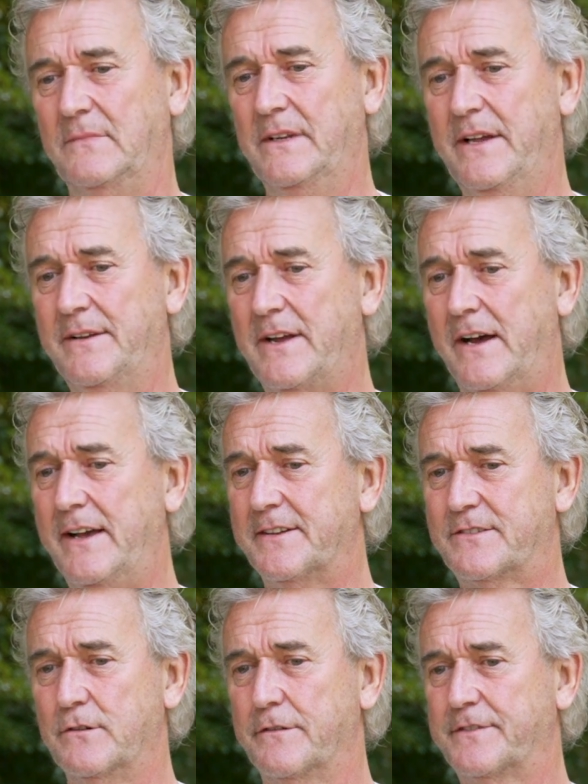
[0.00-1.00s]
And I had
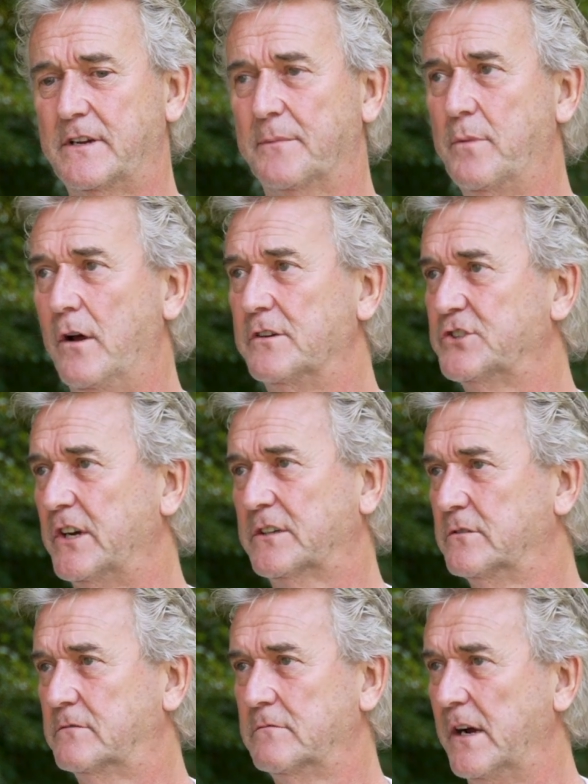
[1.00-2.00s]
sort of carte blanche, I
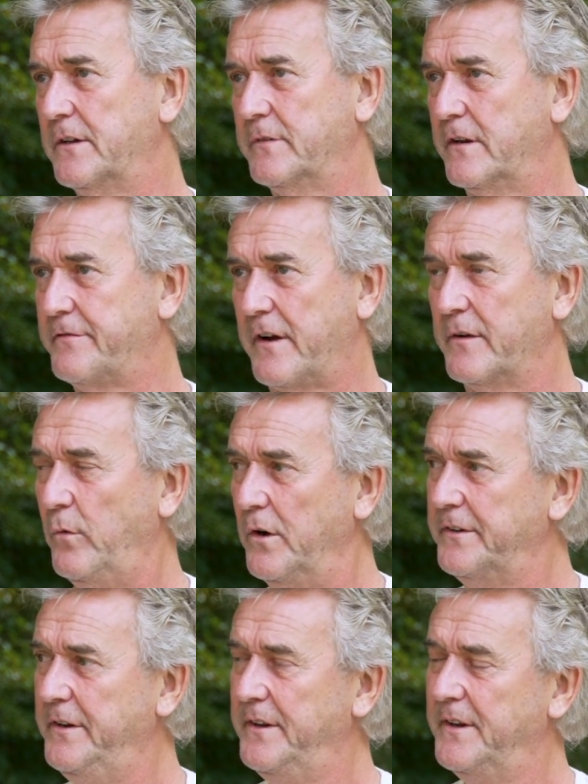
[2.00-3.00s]
could write whatever I
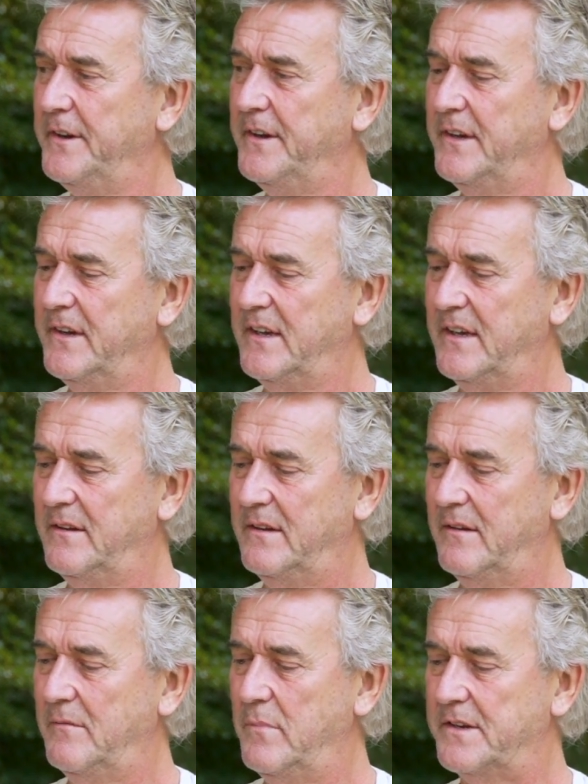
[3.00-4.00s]
want.
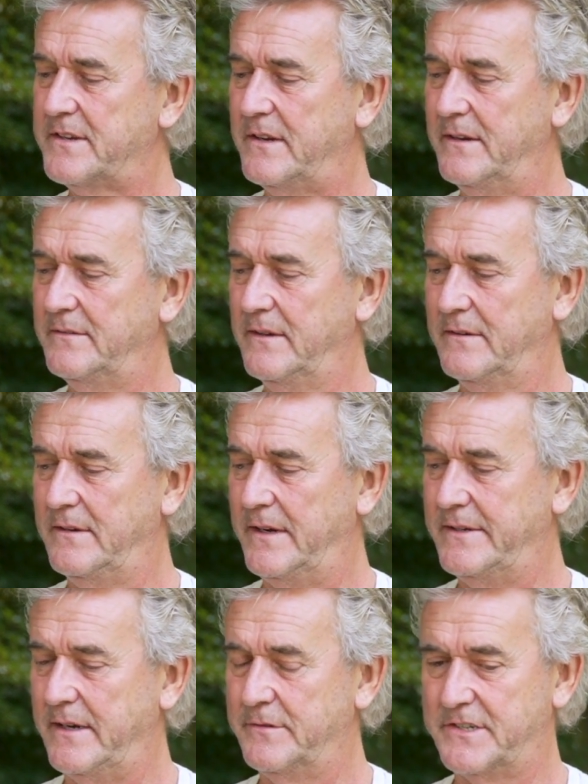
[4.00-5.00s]
But
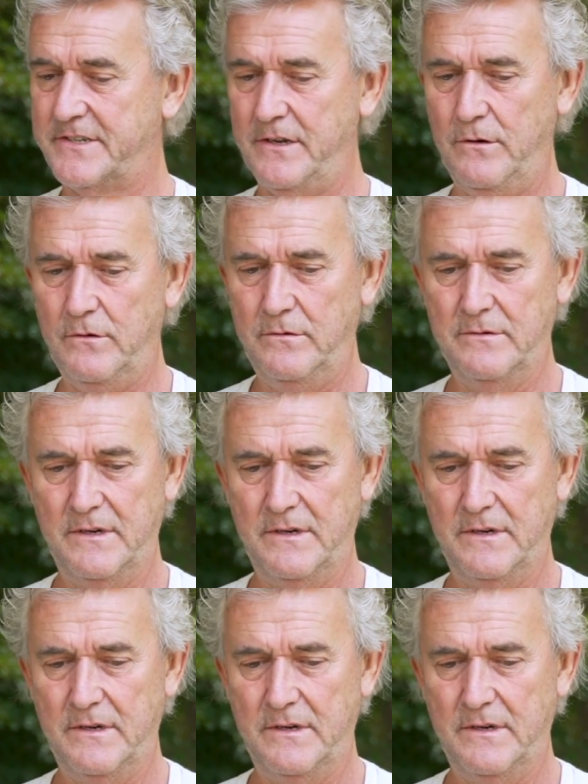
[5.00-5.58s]
I was so